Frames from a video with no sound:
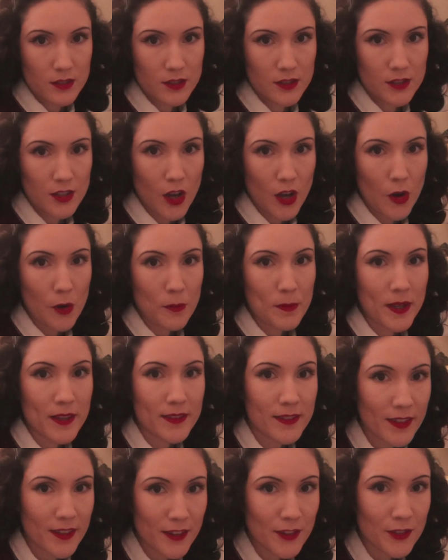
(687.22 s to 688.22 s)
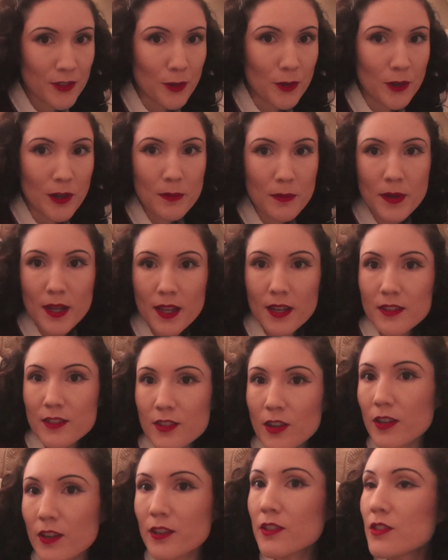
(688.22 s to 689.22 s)
So because of the storm, it has
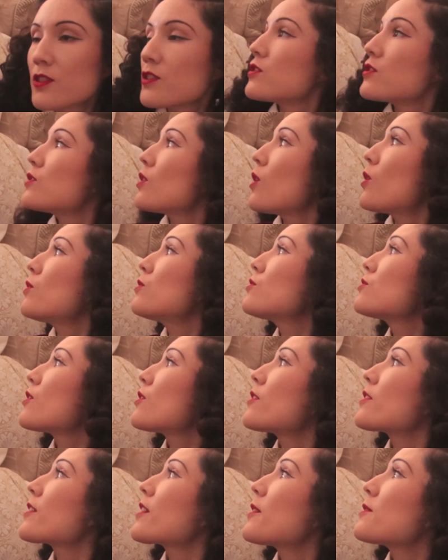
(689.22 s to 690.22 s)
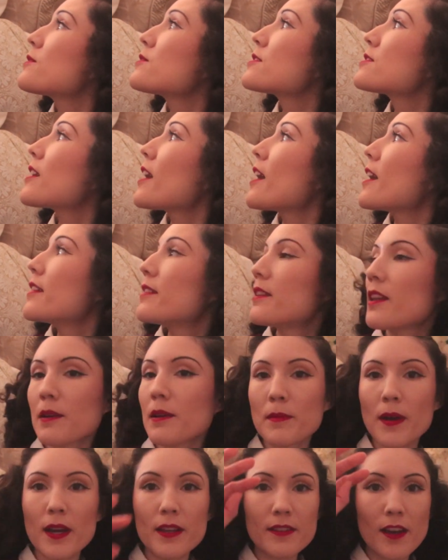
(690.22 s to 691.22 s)
gotten so dark outside.
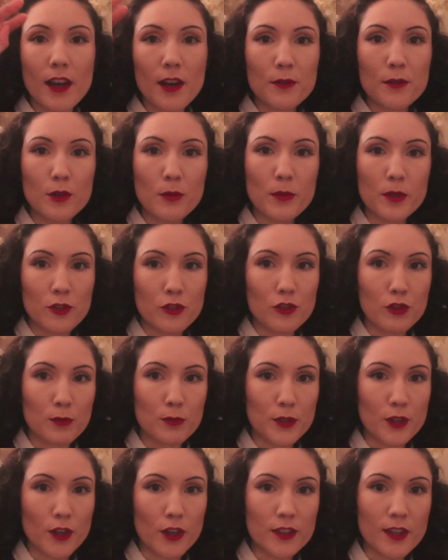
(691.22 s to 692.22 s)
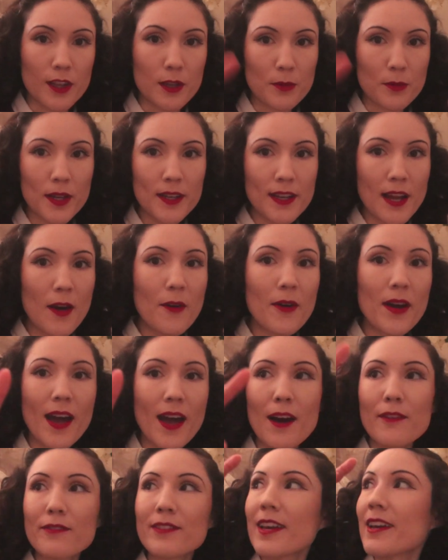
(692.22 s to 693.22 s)
Like my entire room is super dark. Like right now I
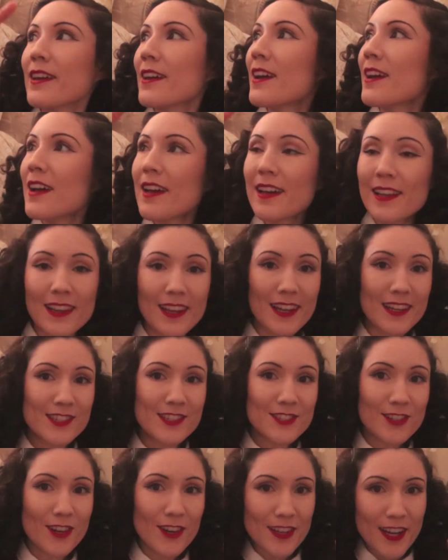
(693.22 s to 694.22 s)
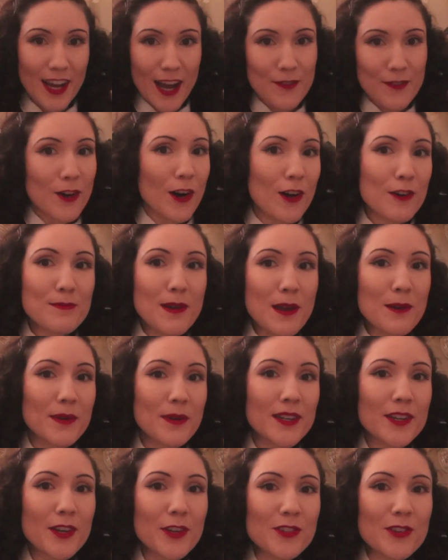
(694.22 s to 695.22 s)
have like lights on, I have all of my
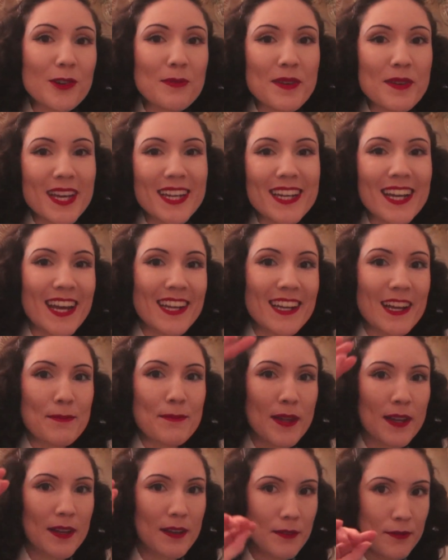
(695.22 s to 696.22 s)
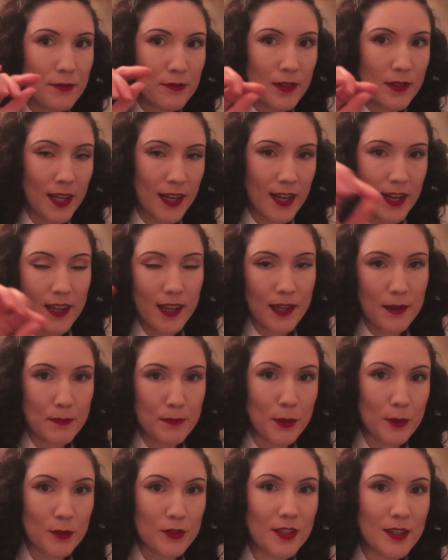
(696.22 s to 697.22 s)
windows open, and I'm like I
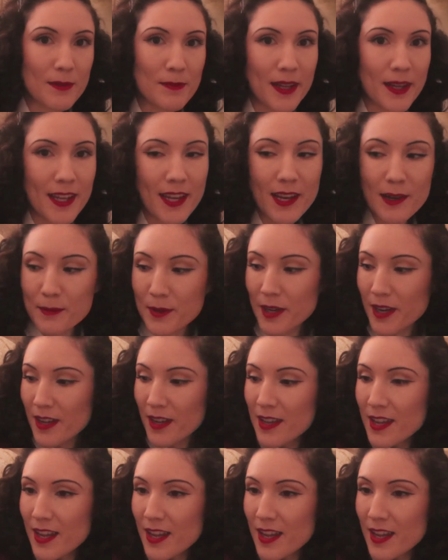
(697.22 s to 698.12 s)
boosted my camera,